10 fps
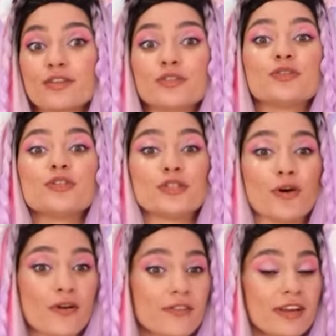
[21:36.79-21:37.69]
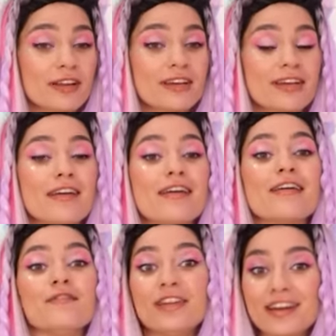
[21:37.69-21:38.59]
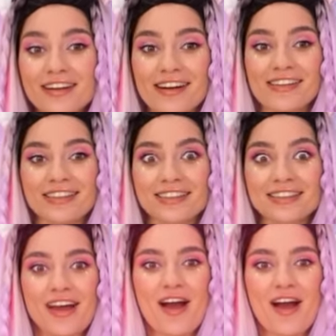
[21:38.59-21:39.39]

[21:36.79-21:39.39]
for 2 deserving winners.